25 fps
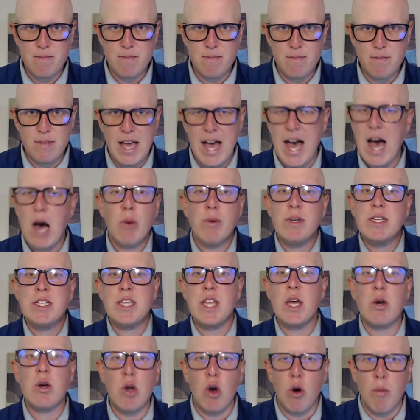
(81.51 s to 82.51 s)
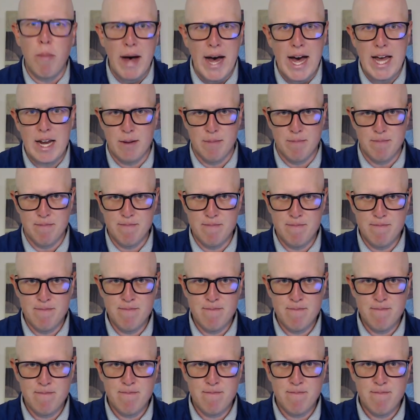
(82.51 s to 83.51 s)
How is there no bottom?
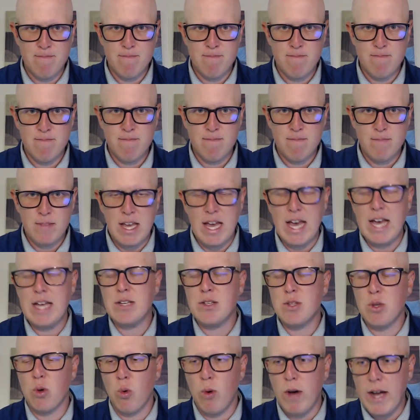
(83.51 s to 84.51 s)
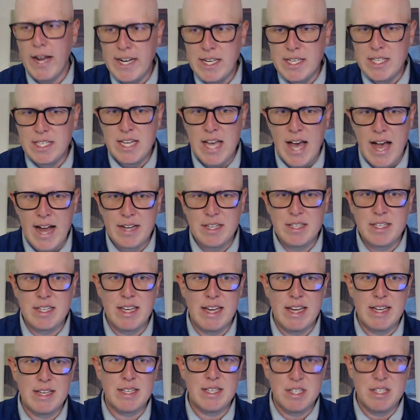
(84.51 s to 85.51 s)
As the White Sox
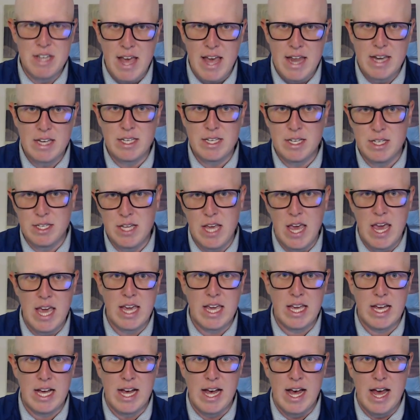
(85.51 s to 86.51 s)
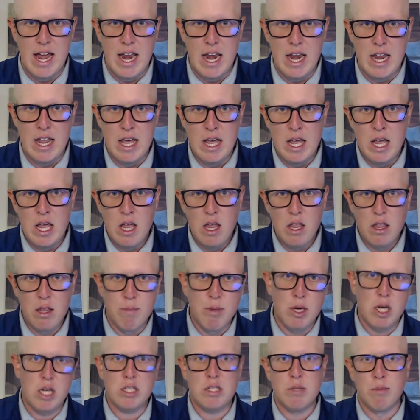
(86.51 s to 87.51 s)
get set to take on the
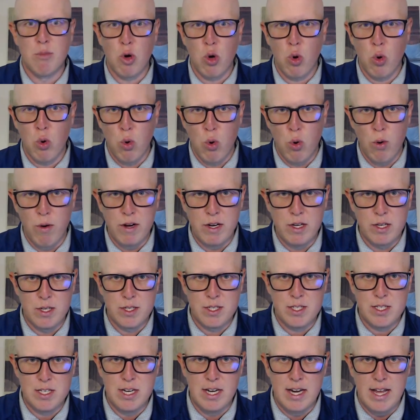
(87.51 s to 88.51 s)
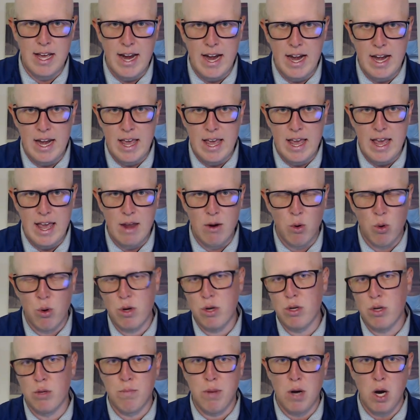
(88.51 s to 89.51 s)
Baltimore Orioles tonight at
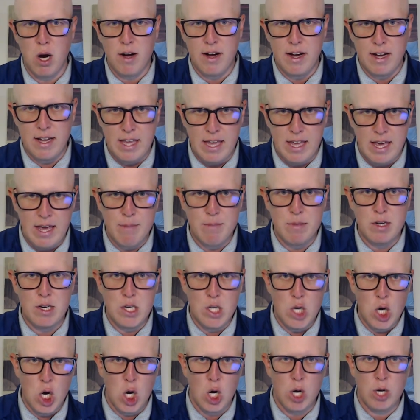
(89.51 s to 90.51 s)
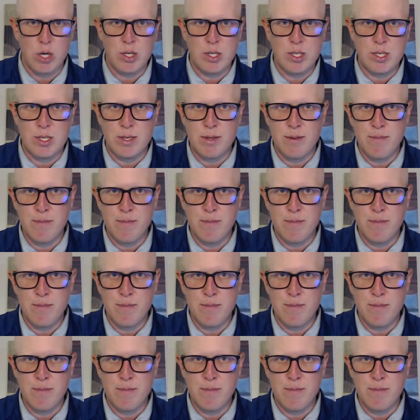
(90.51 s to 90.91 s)
Oriole Park at Camden Yards,